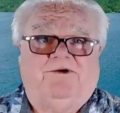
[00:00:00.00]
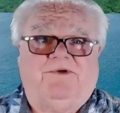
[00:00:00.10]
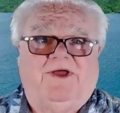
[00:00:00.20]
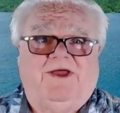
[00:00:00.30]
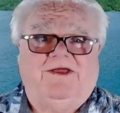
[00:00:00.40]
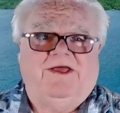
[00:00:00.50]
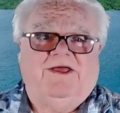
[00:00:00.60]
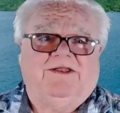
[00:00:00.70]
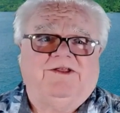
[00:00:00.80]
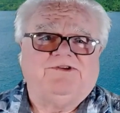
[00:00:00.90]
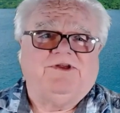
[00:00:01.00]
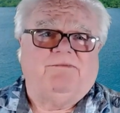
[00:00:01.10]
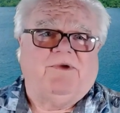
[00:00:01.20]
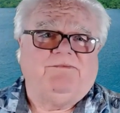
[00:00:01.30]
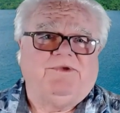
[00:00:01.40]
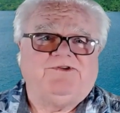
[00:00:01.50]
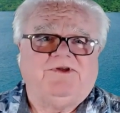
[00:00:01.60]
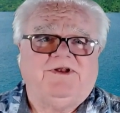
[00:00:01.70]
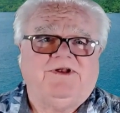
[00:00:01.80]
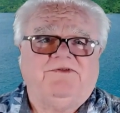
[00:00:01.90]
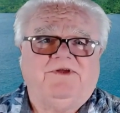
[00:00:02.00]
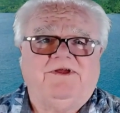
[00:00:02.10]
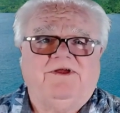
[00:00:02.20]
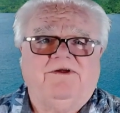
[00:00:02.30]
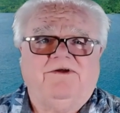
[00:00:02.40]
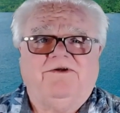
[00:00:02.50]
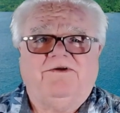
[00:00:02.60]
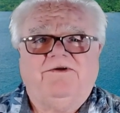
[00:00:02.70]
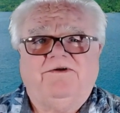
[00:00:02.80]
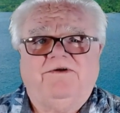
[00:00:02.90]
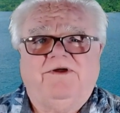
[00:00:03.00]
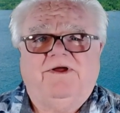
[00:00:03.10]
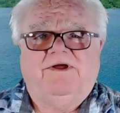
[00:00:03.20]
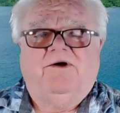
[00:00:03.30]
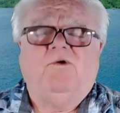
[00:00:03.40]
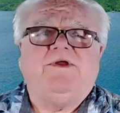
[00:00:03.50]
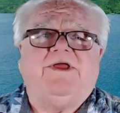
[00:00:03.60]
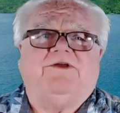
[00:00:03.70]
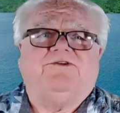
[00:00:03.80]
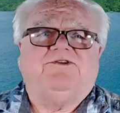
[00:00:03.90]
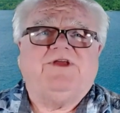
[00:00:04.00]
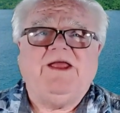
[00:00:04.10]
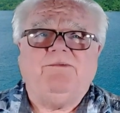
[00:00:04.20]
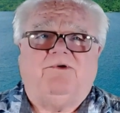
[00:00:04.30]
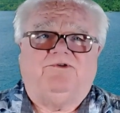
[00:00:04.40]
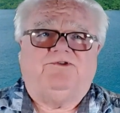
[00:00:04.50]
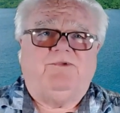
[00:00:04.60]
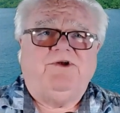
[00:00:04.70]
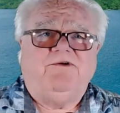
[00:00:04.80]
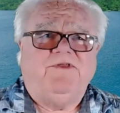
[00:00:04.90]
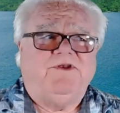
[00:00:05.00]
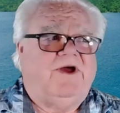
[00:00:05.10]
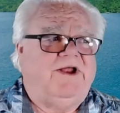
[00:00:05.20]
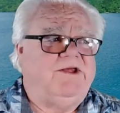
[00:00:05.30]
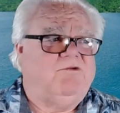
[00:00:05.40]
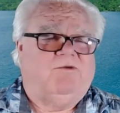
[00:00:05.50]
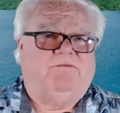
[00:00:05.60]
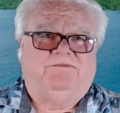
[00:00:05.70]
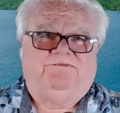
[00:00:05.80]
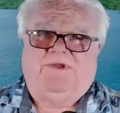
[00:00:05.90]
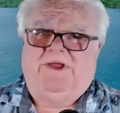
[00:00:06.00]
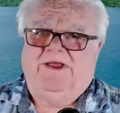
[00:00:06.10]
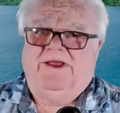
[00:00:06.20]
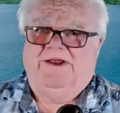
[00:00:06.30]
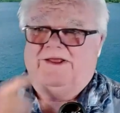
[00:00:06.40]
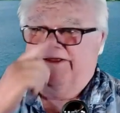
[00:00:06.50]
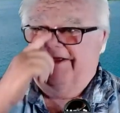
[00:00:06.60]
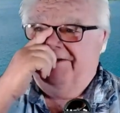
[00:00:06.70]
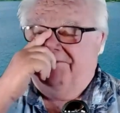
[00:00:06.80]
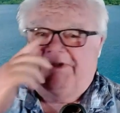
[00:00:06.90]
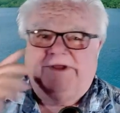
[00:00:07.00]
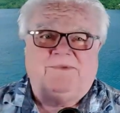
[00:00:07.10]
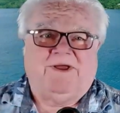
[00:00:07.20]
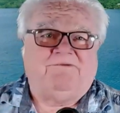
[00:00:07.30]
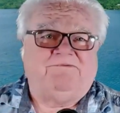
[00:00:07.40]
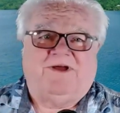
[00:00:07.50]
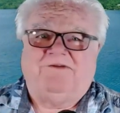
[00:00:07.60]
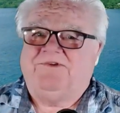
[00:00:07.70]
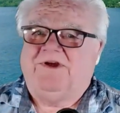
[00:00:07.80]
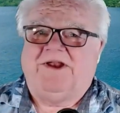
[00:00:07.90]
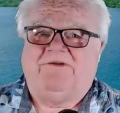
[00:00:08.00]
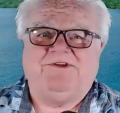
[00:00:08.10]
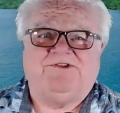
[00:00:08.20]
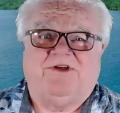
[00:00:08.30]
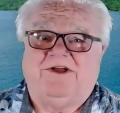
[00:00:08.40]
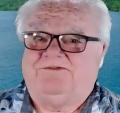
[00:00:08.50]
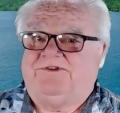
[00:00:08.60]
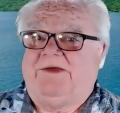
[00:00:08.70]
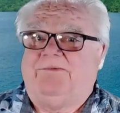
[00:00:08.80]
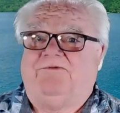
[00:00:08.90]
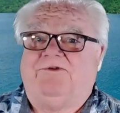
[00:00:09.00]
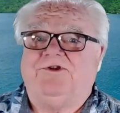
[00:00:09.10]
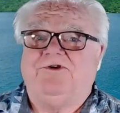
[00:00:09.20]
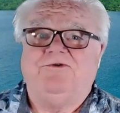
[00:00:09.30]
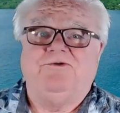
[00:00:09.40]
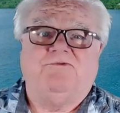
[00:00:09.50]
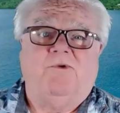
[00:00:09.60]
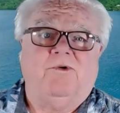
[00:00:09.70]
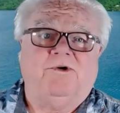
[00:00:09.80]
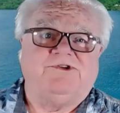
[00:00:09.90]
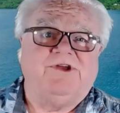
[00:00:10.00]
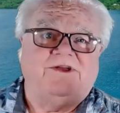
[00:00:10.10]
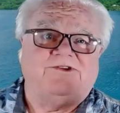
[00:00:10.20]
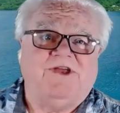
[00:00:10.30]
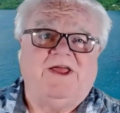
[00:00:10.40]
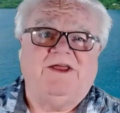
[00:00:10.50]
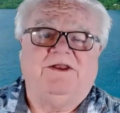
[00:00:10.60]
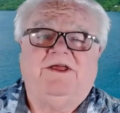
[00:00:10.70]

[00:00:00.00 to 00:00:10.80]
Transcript: Okay. Let's see. Am I missing anything here? Oh, yes. Tables. When you're in the dining room, and I believe me, I've done every size table for 2, 4, 6, 8.